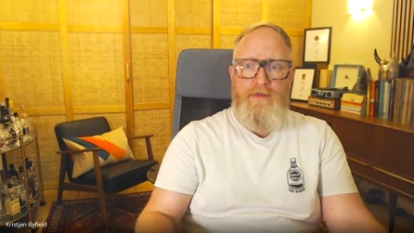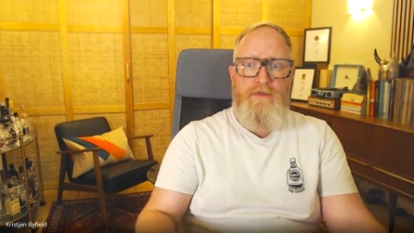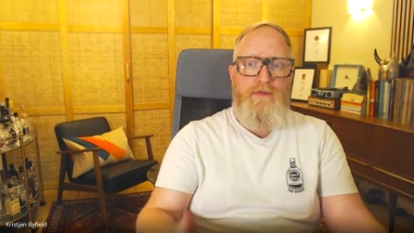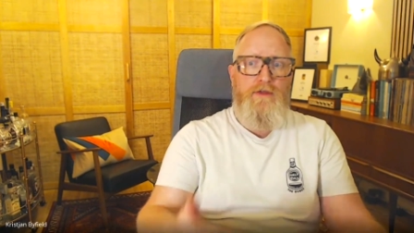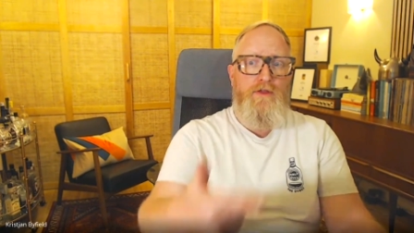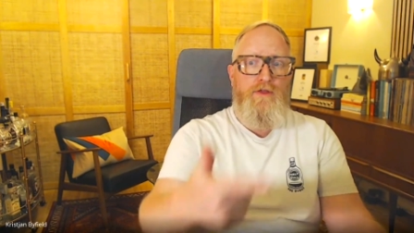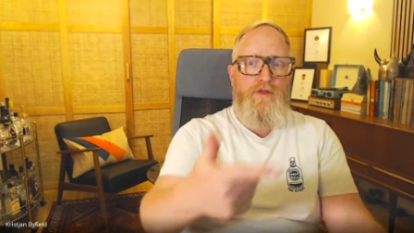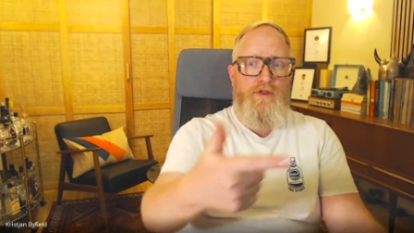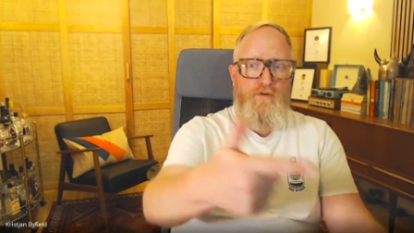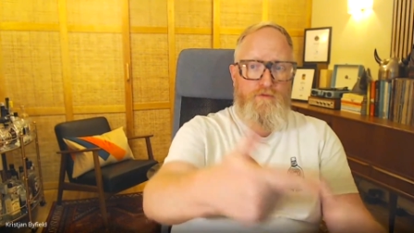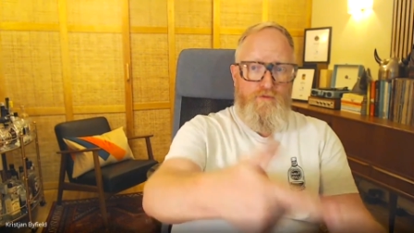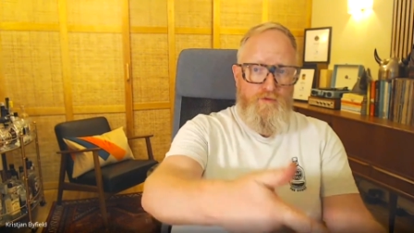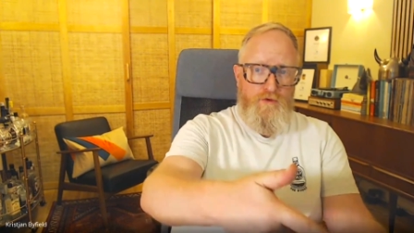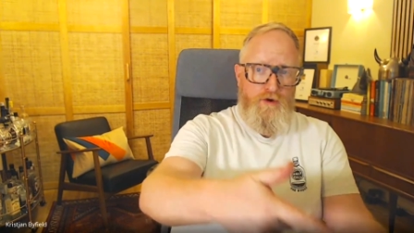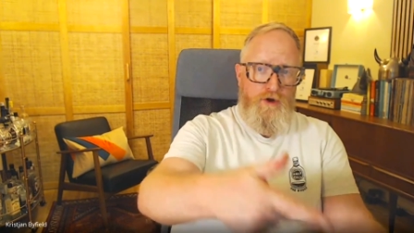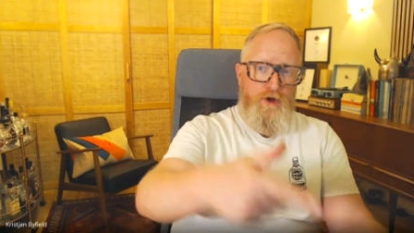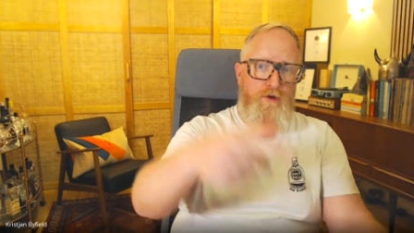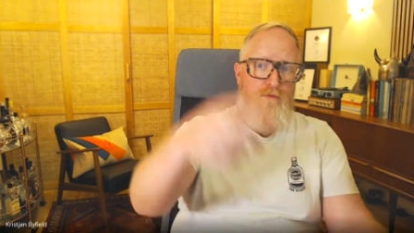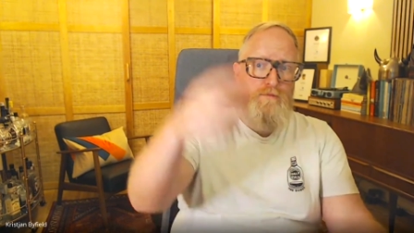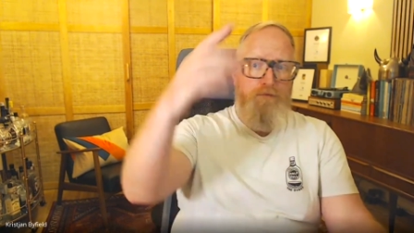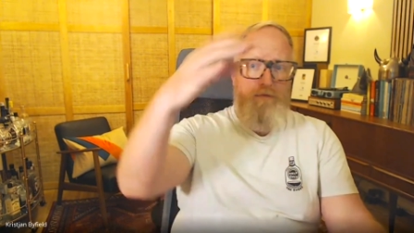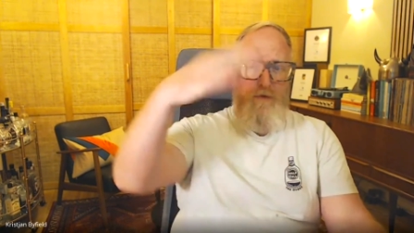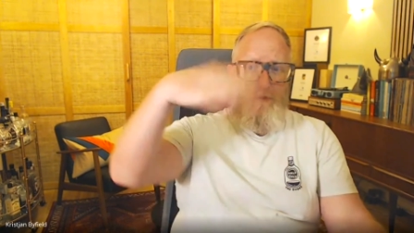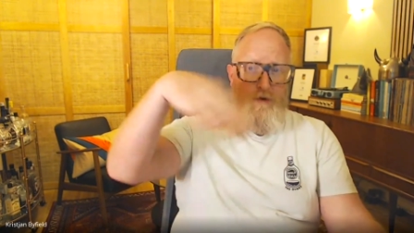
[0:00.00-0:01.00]
than the
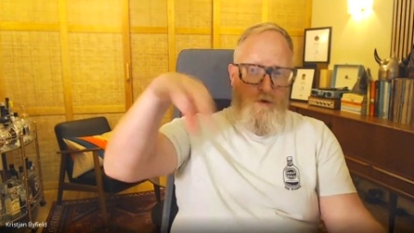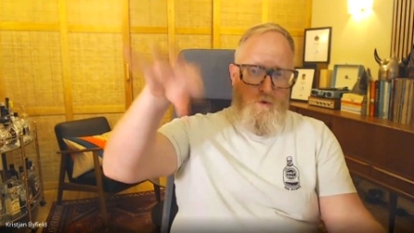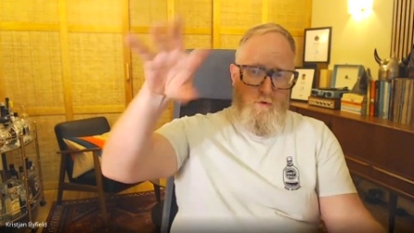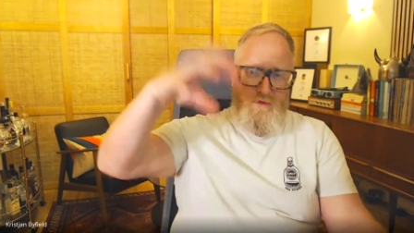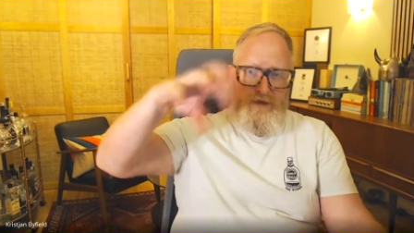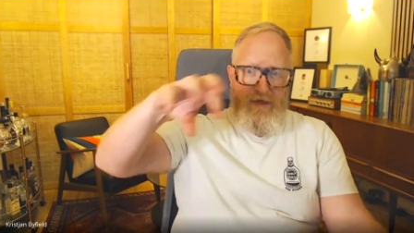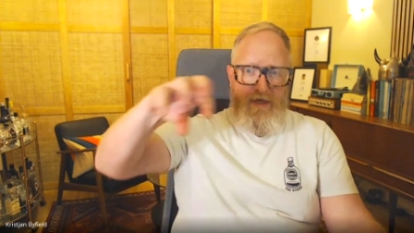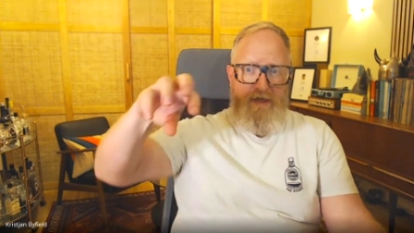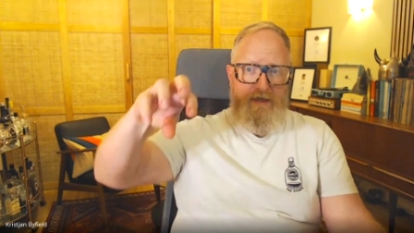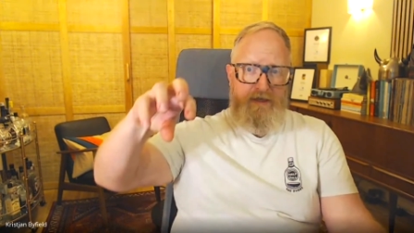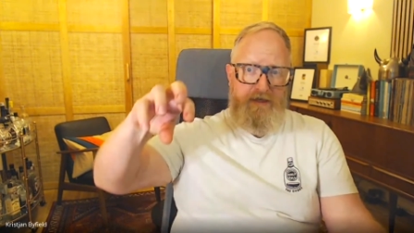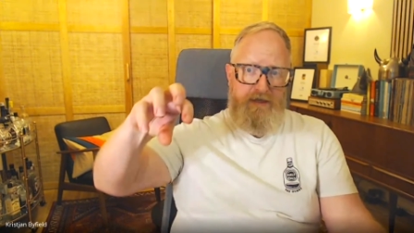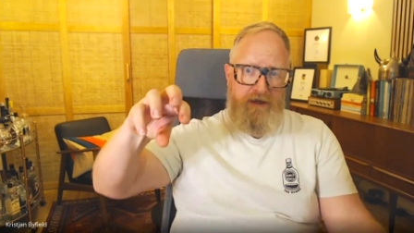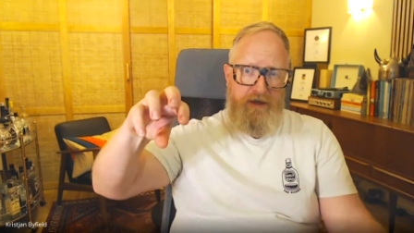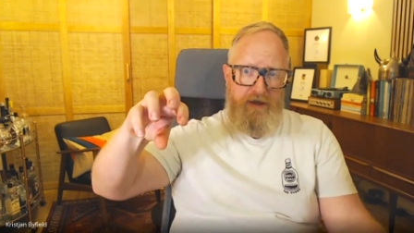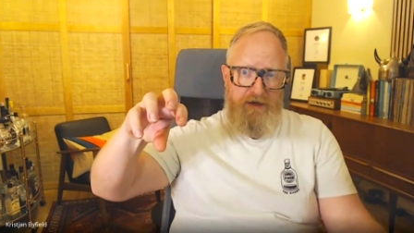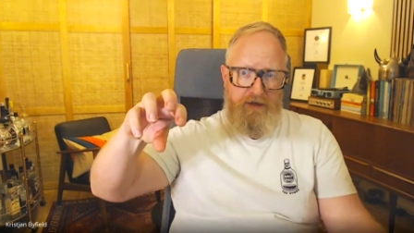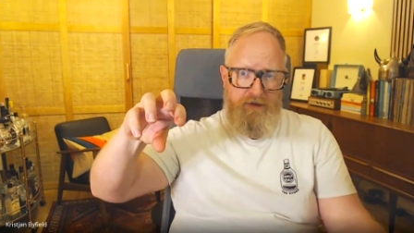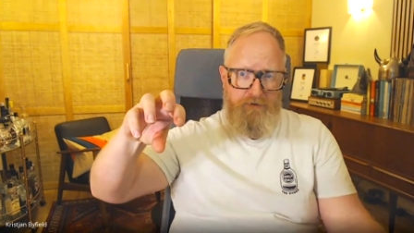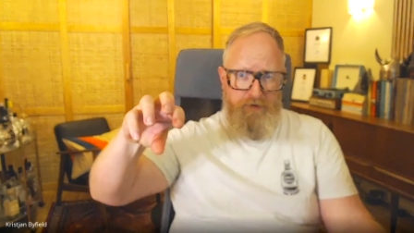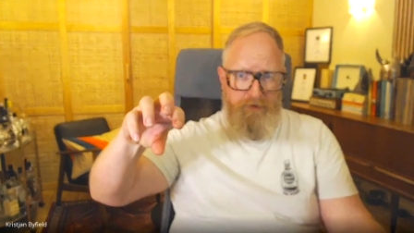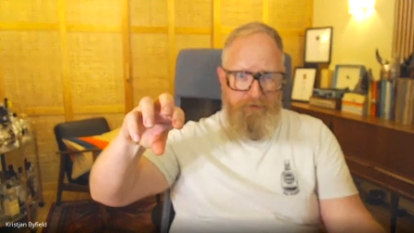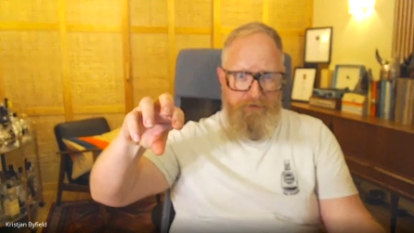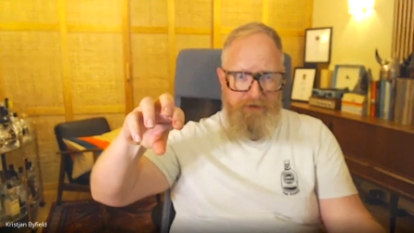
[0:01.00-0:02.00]
room or the inside of
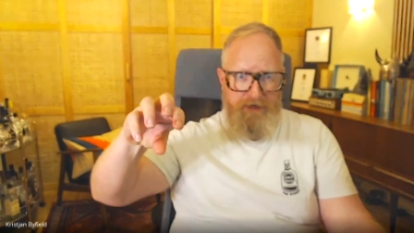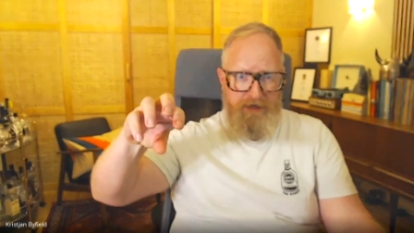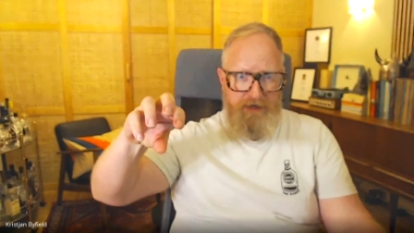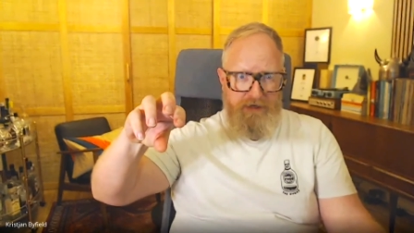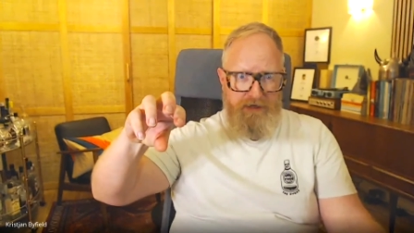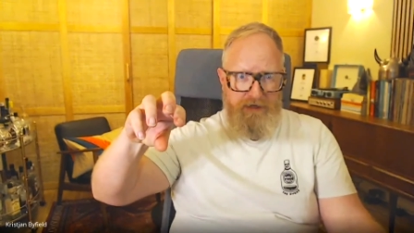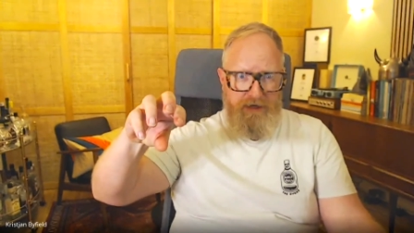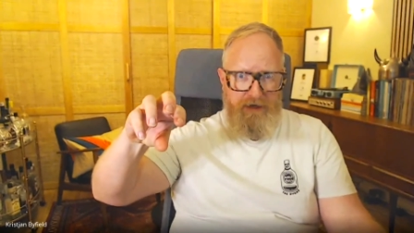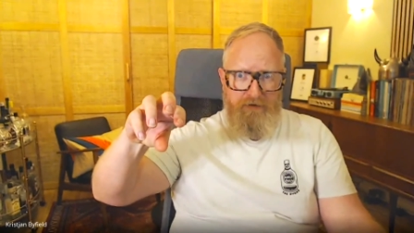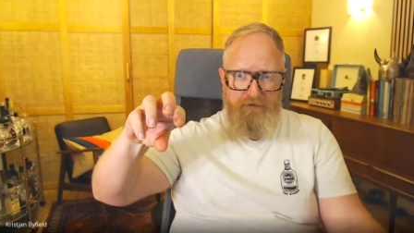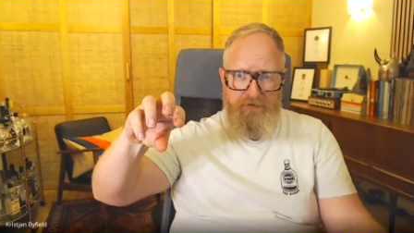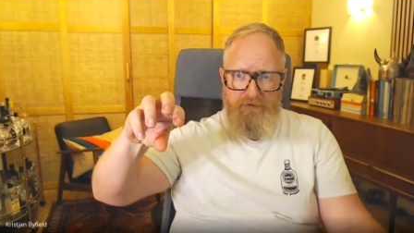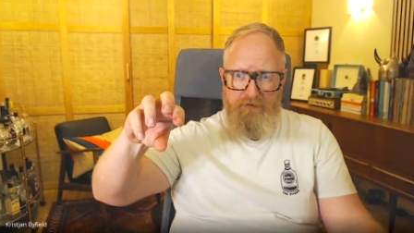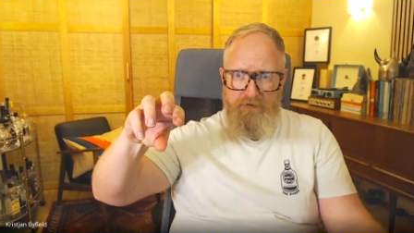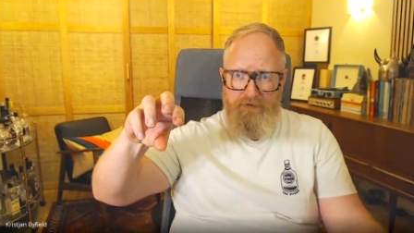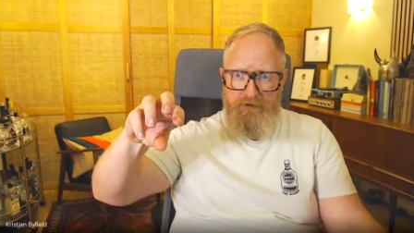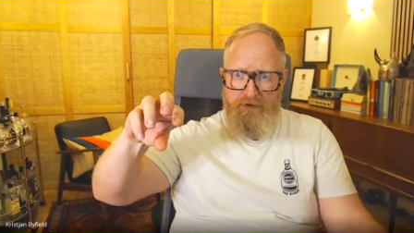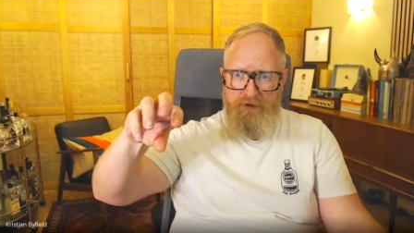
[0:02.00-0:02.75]
the property itself.